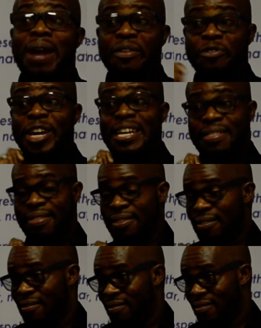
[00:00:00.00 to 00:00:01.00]
my
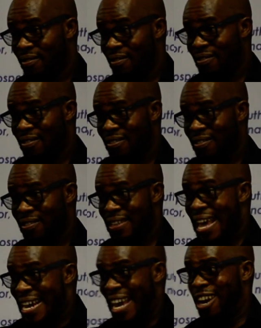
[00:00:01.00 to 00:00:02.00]
faith.
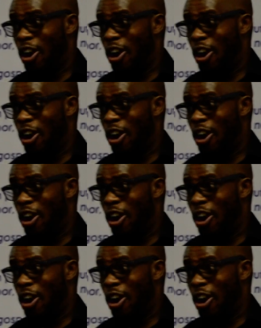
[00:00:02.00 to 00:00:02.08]
Can